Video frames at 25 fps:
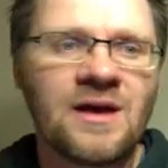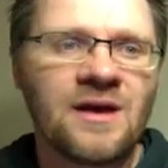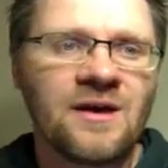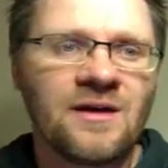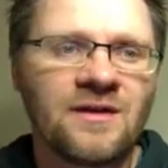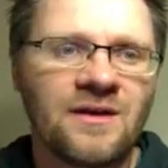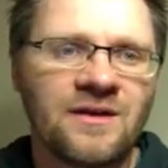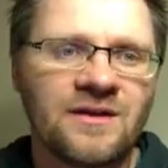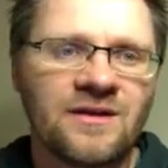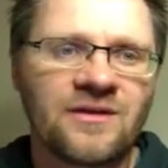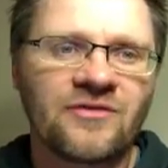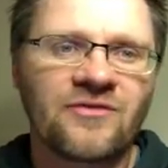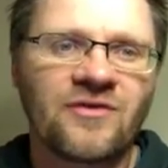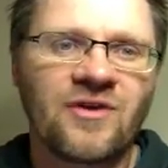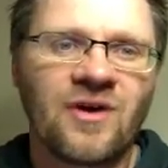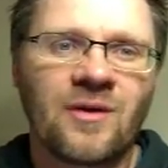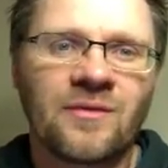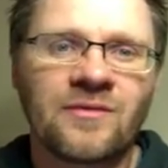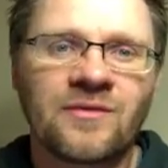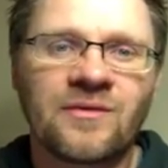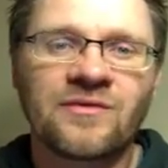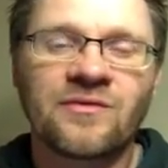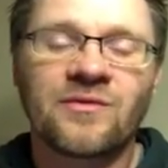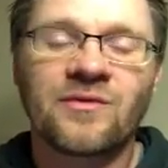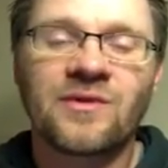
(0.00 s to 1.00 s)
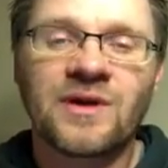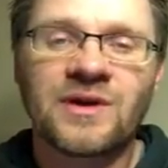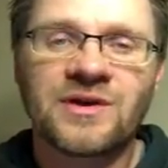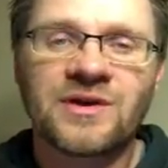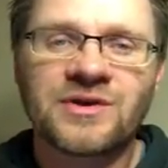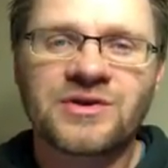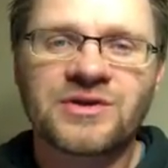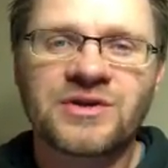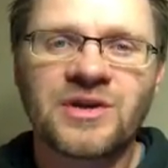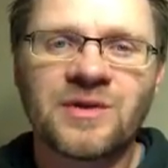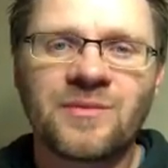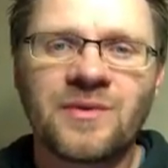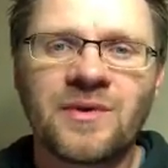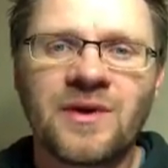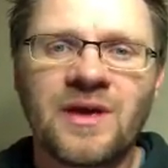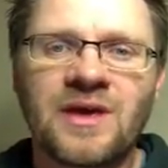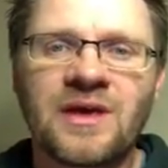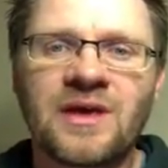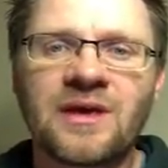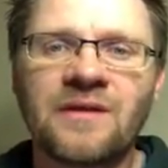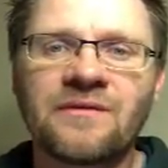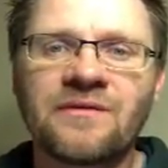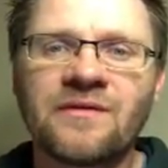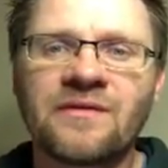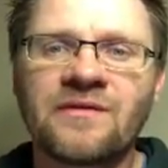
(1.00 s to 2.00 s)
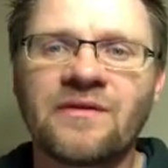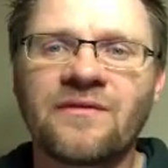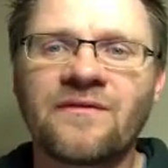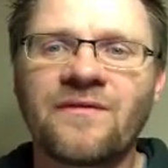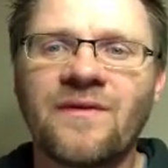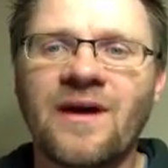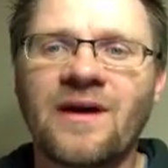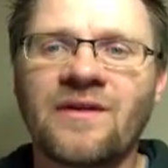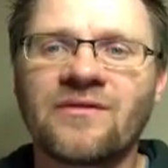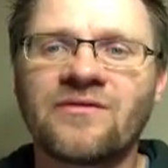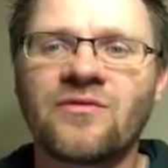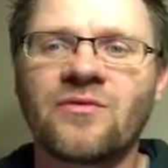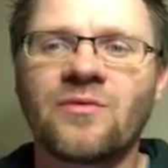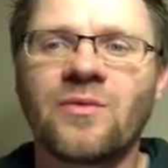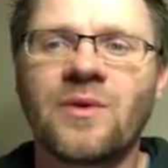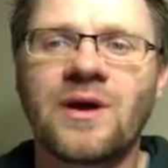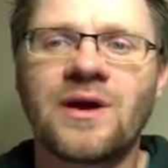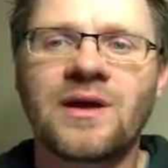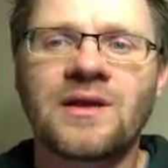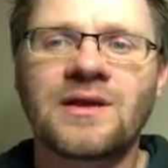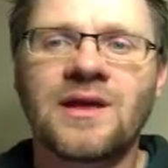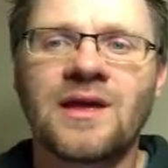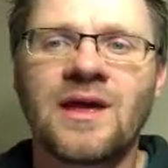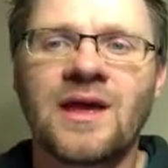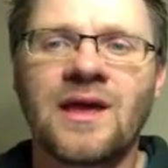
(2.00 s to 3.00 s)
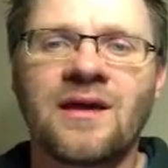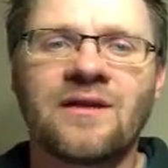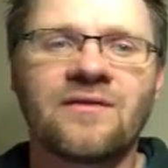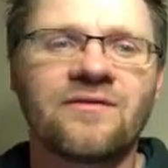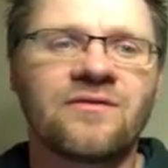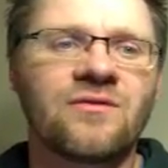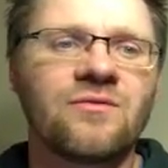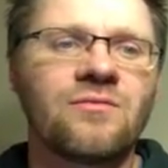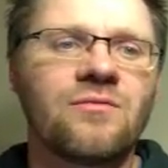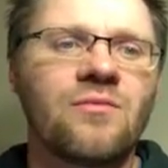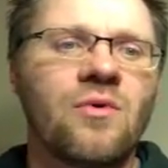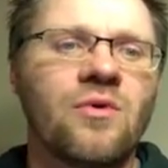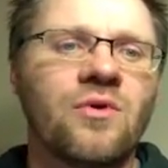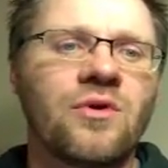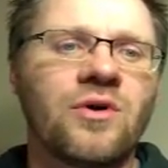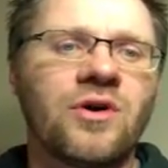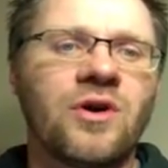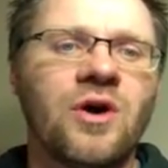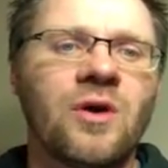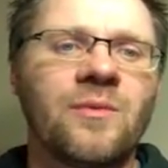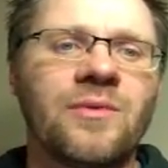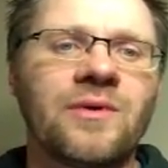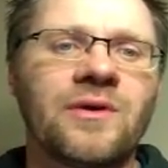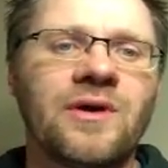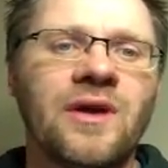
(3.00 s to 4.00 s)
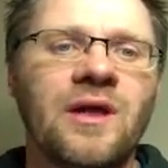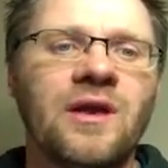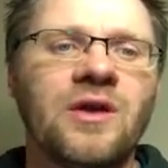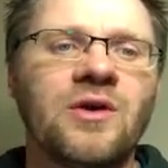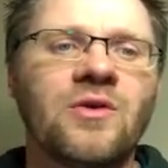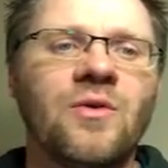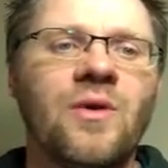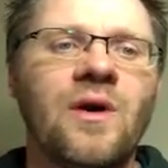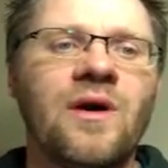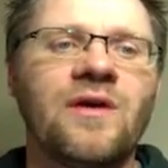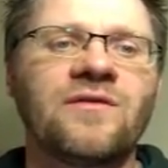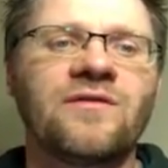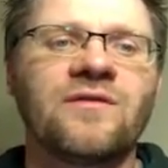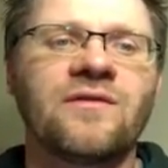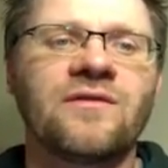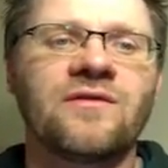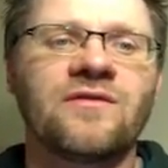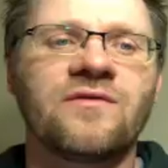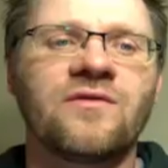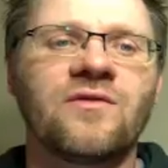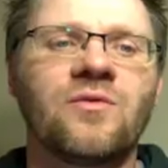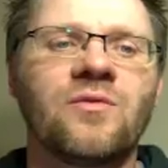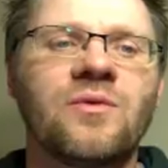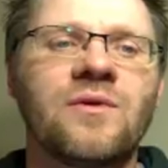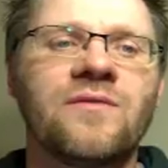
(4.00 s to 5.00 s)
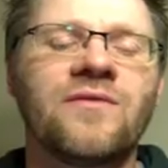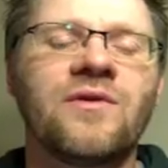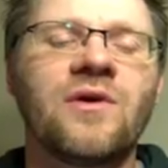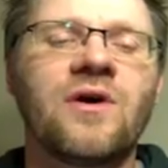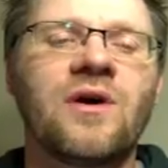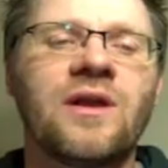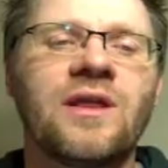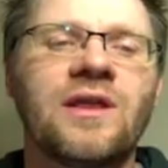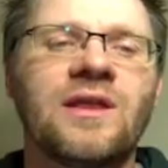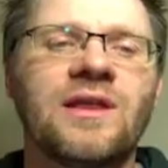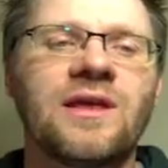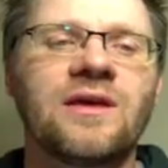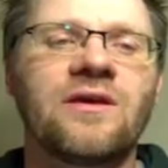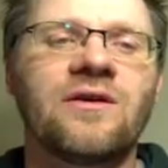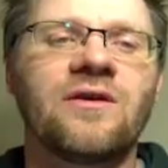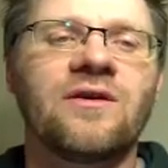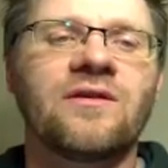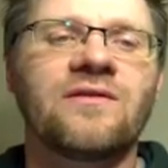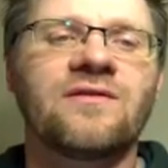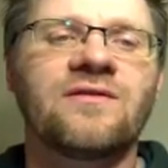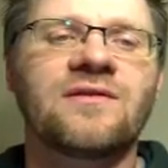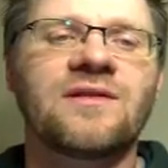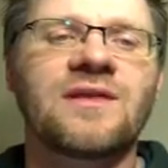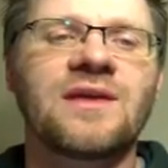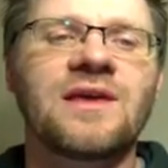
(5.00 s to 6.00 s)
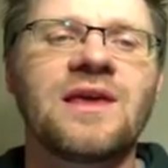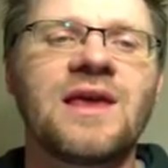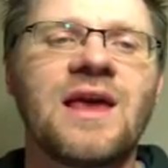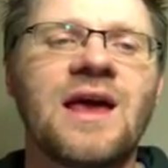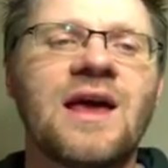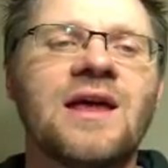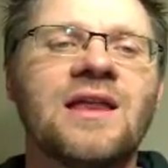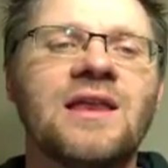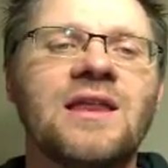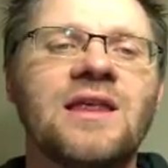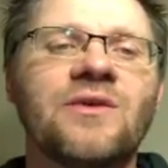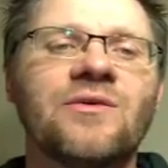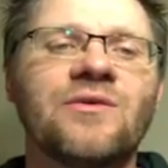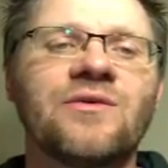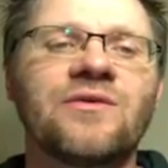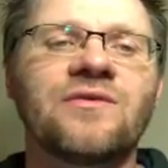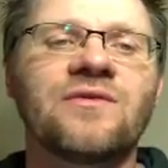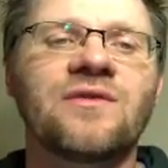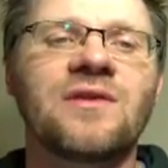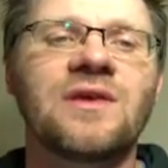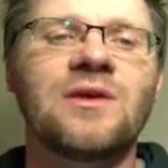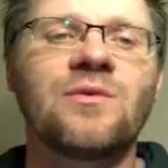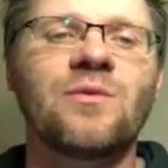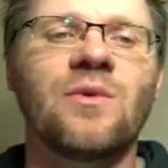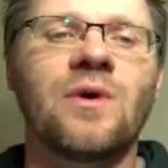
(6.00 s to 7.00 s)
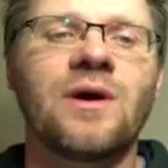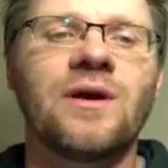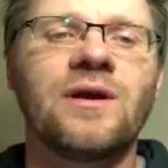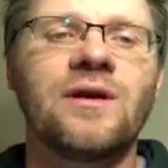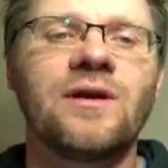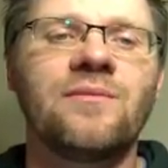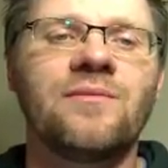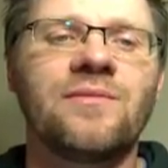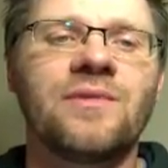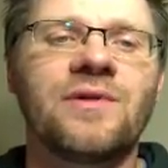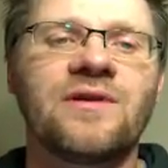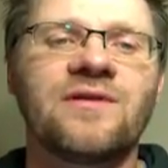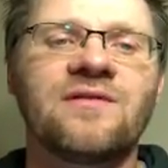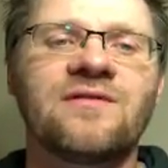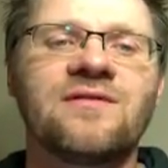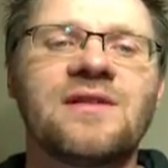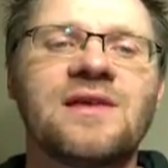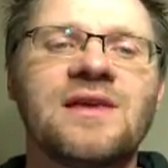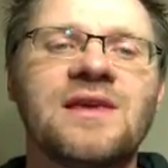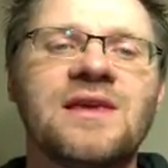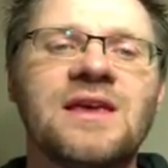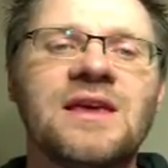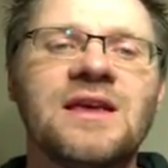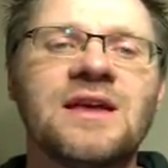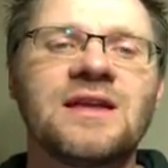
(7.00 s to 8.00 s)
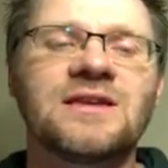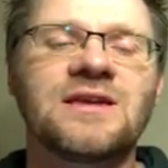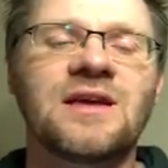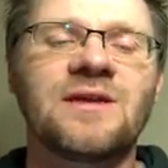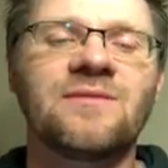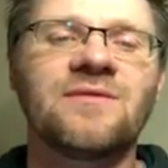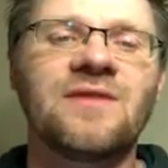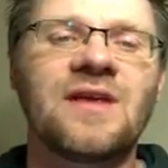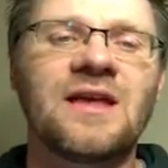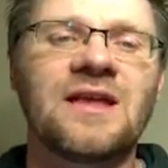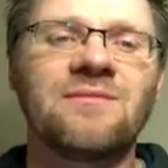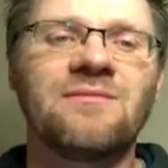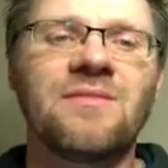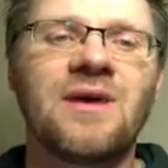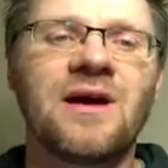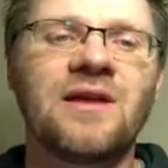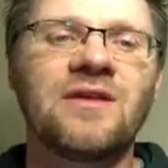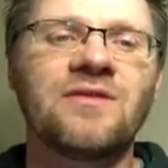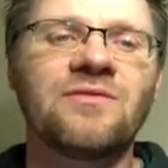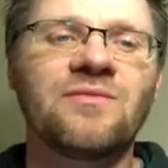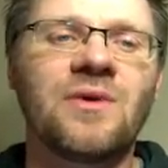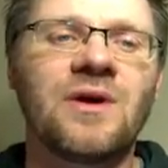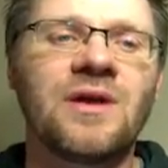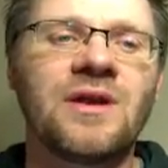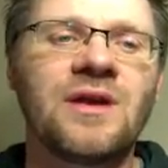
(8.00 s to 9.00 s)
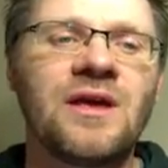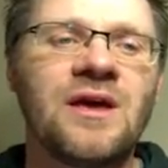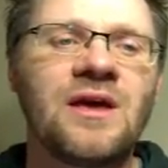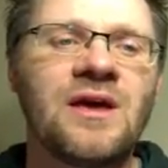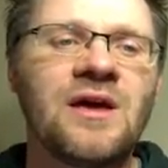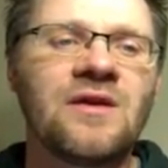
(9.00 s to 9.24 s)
that describes this relationship and gives us a faster way to answer more complicated questions. So we've got it here. It's Tn equals T1 plus D times n minus 1.